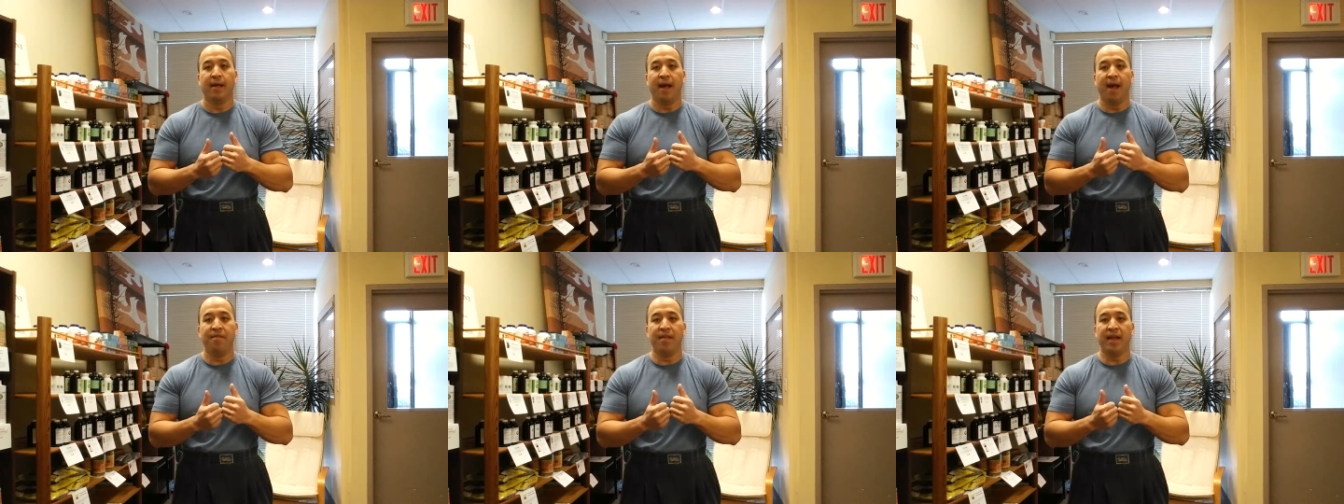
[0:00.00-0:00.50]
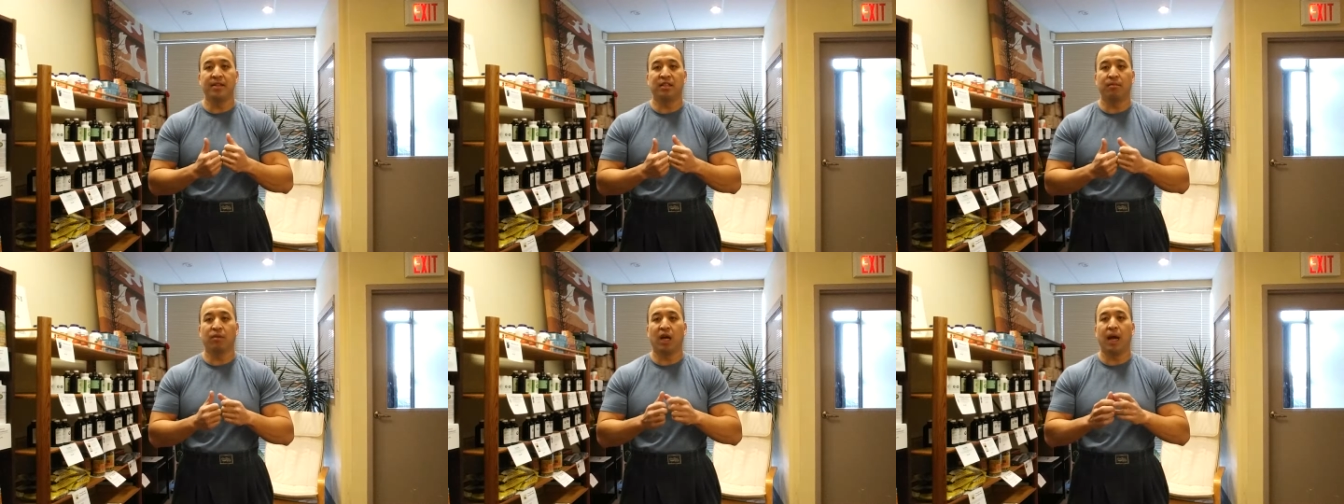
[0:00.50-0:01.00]
And then
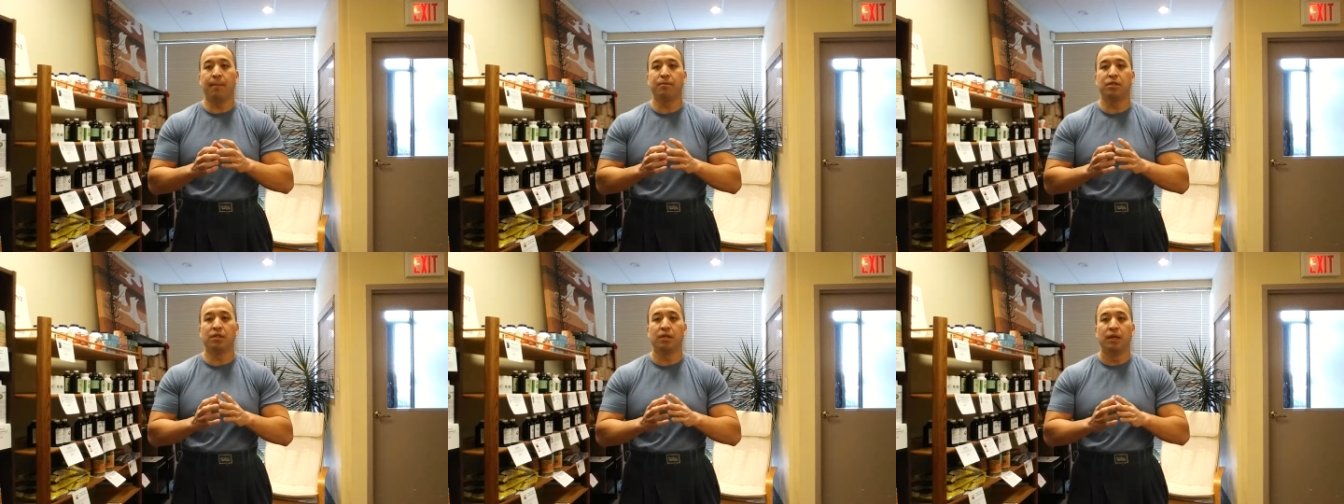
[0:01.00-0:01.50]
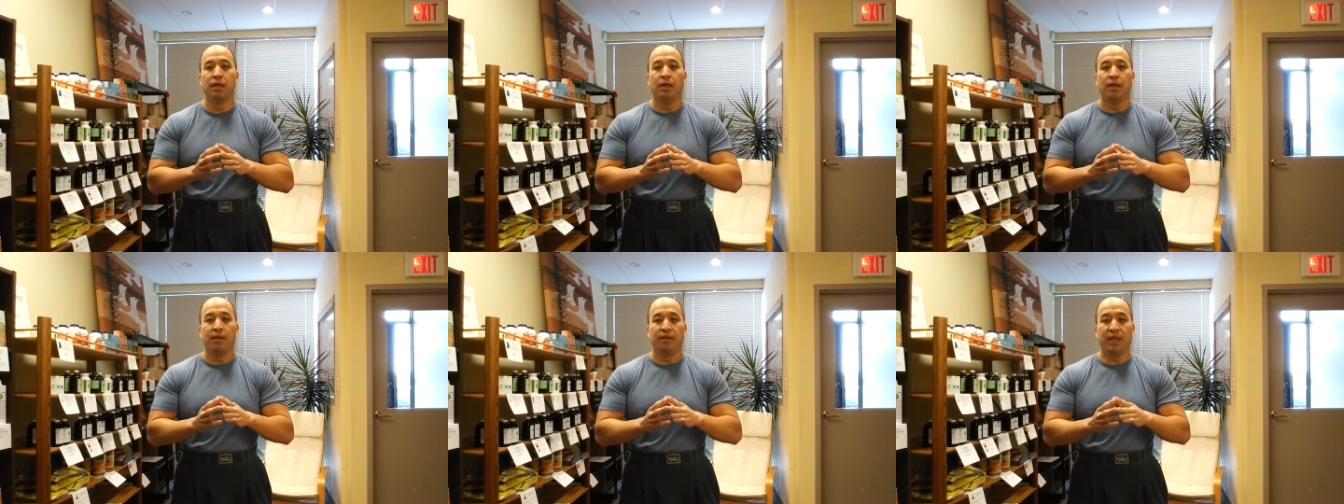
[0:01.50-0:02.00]
sometimes
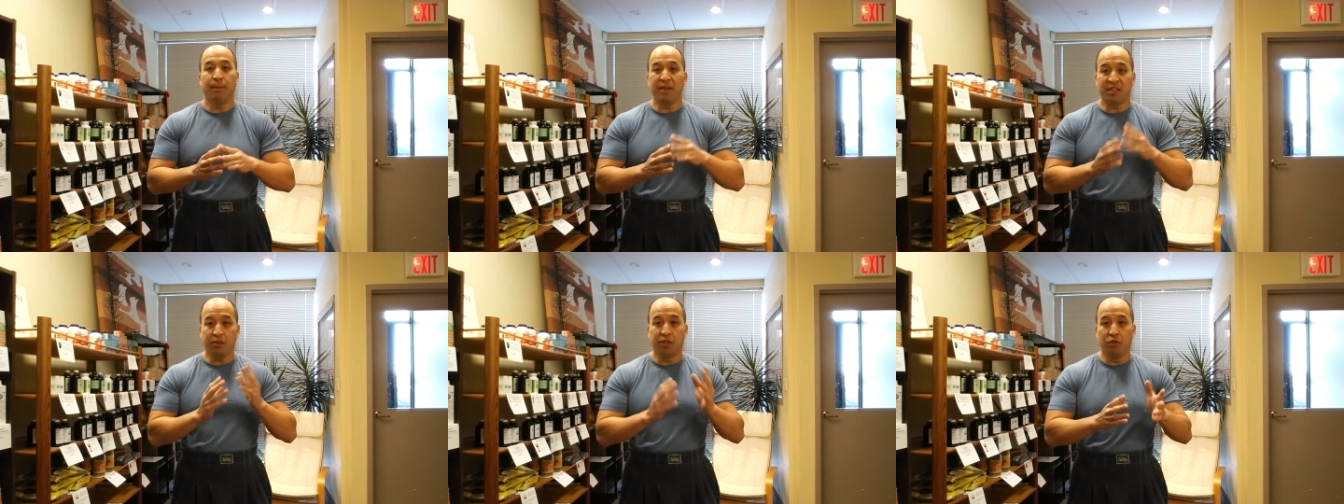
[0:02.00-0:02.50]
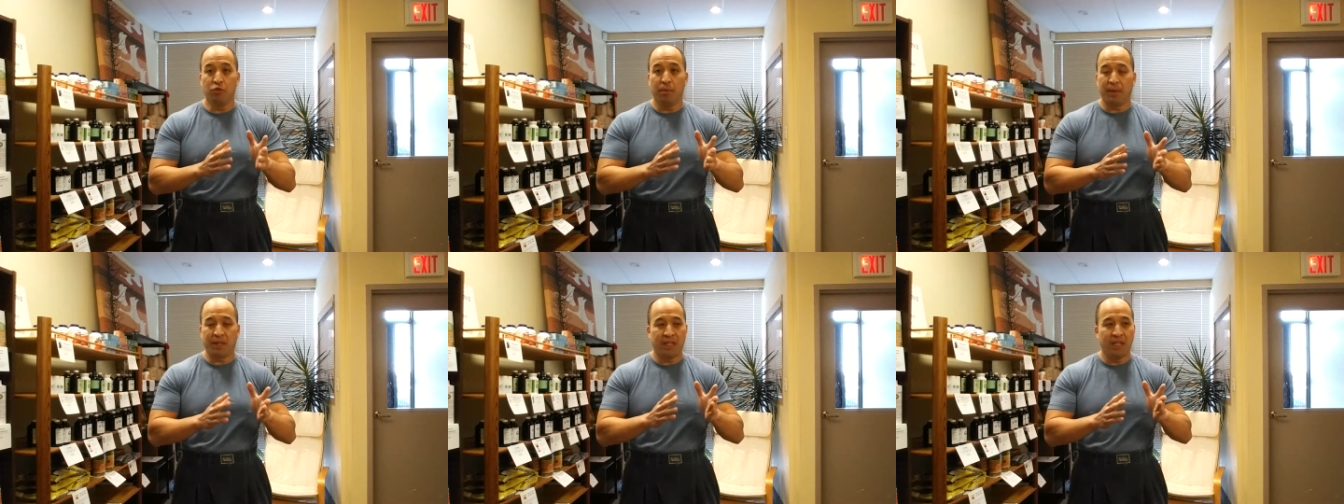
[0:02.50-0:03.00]
they may still do it,
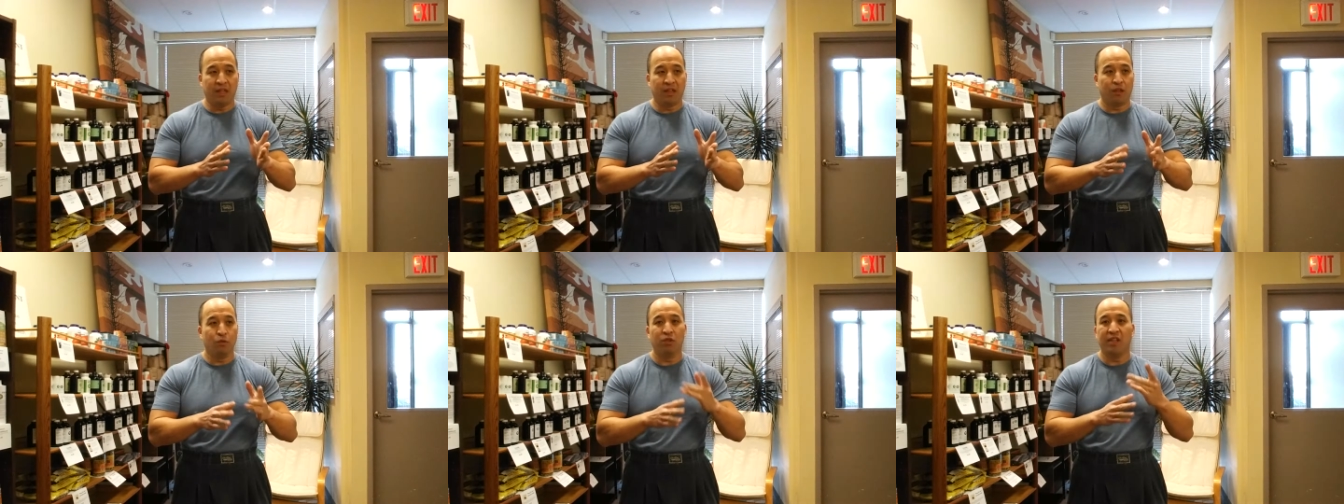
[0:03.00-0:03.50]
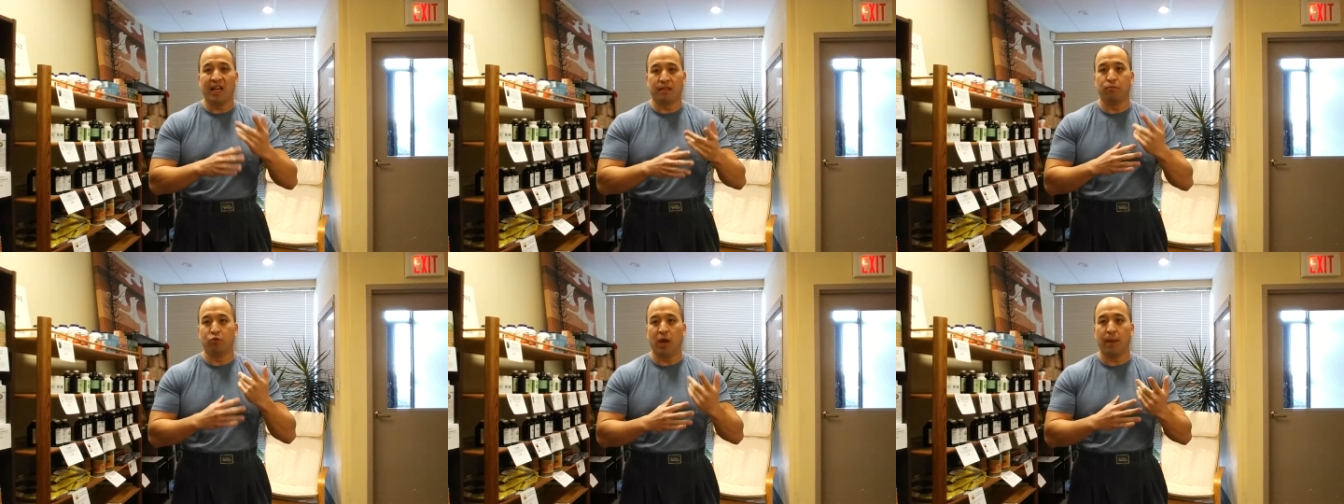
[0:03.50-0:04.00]
but the
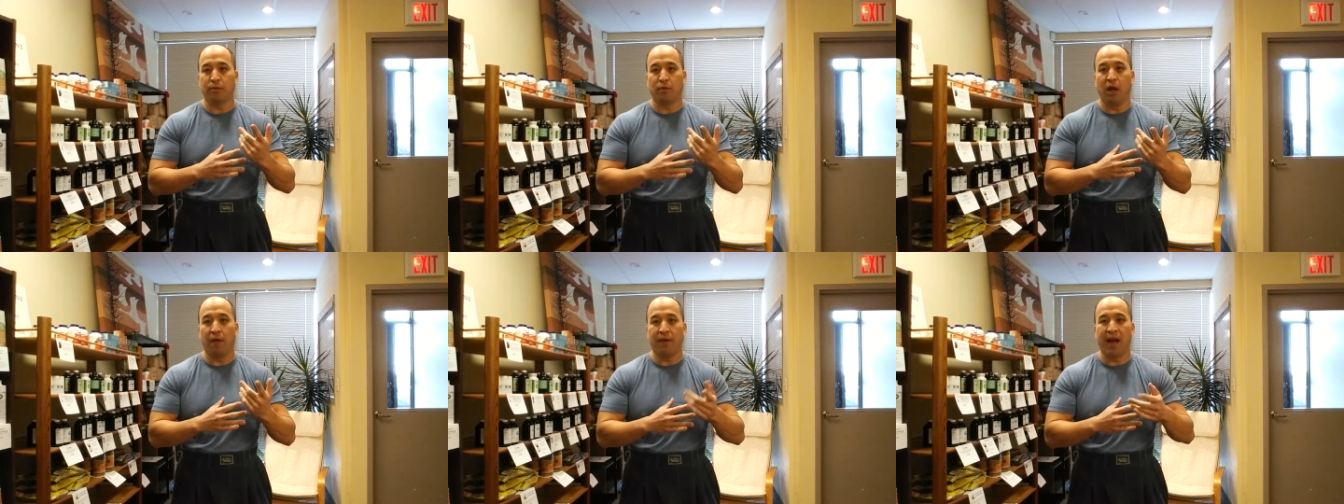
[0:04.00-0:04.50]
enthusiasm drops off.